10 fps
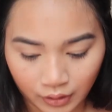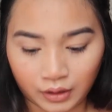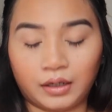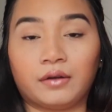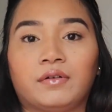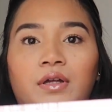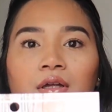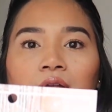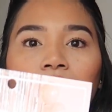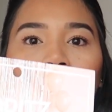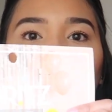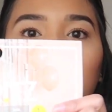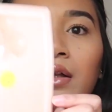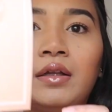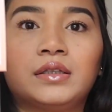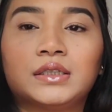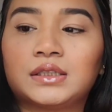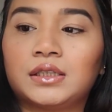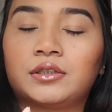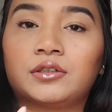I have
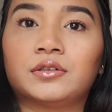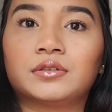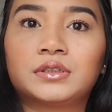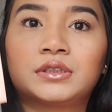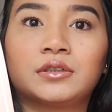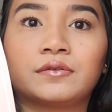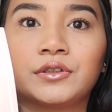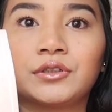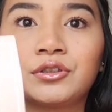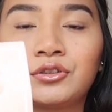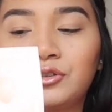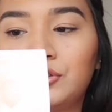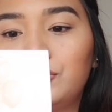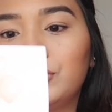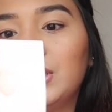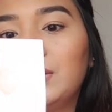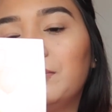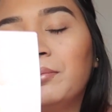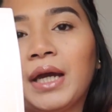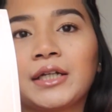this little silver
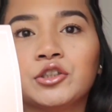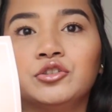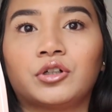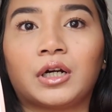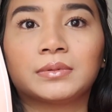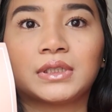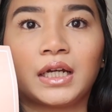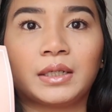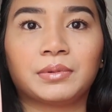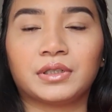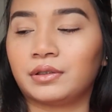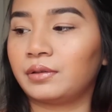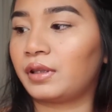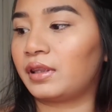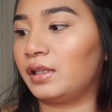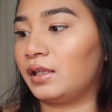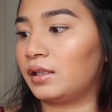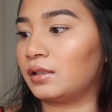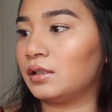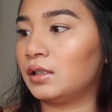string backdrop type
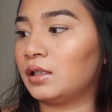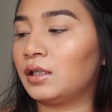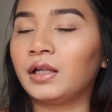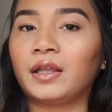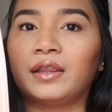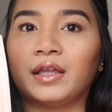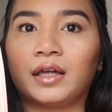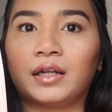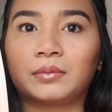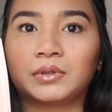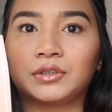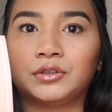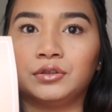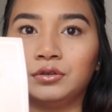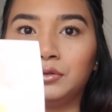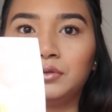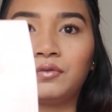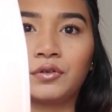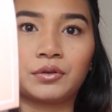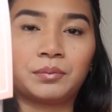thing that I'm gonna use
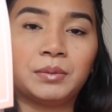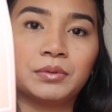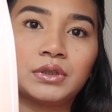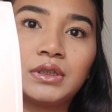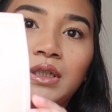for people to